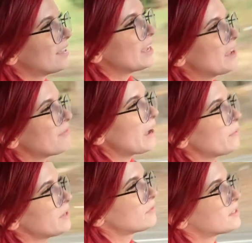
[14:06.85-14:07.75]
if I
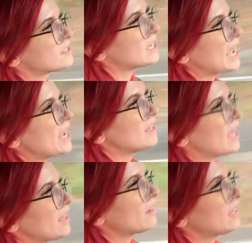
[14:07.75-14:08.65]
would have stayed,
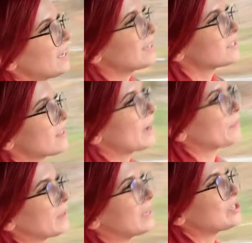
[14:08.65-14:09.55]
like, clinging to that
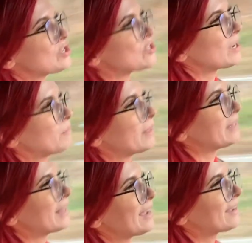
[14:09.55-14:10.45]
relationship,
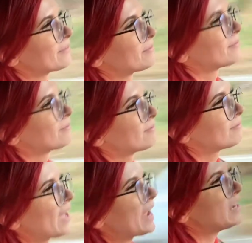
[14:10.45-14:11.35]
then, like,
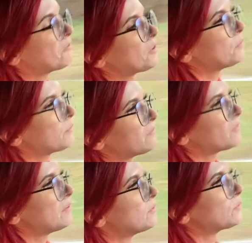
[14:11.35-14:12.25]
I never
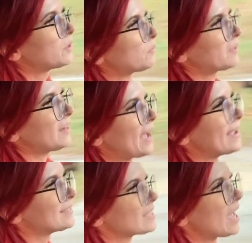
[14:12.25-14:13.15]
even would have
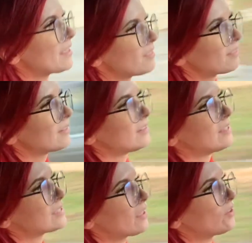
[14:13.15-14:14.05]
realized that
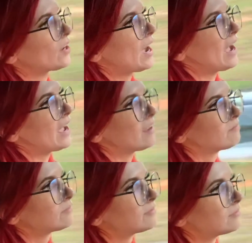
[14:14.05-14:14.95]
this other guy
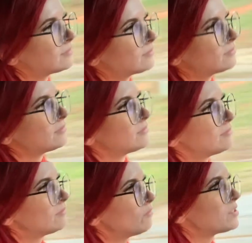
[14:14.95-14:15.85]

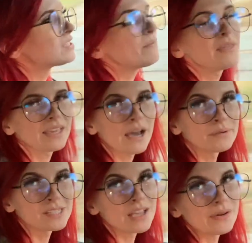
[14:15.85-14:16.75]
was something I
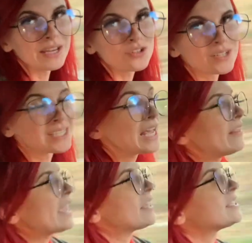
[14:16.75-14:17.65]
was so interested
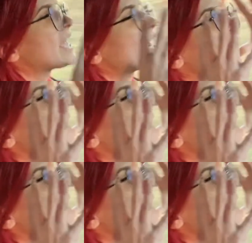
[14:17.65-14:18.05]
in. Like, it's like,